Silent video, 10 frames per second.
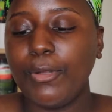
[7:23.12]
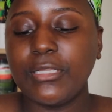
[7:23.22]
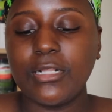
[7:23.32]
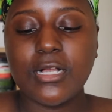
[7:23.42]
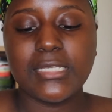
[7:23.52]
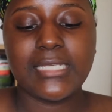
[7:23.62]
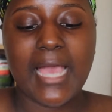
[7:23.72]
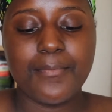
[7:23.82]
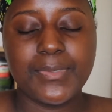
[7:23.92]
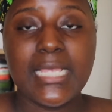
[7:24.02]
One of the last
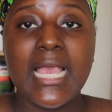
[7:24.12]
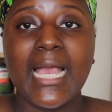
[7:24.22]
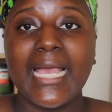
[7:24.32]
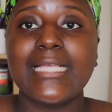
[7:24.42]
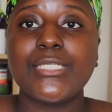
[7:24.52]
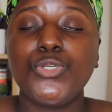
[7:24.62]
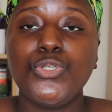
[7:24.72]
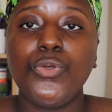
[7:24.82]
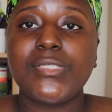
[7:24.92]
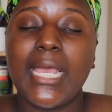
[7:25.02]
steps is to
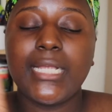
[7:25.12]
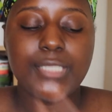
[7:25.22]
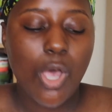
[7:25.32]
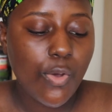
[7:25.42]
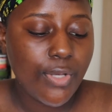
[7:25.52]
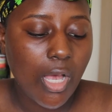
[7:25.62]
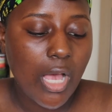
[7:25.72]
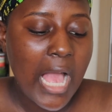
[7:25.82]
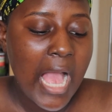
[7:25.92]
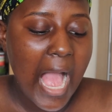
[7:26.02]
use a toner.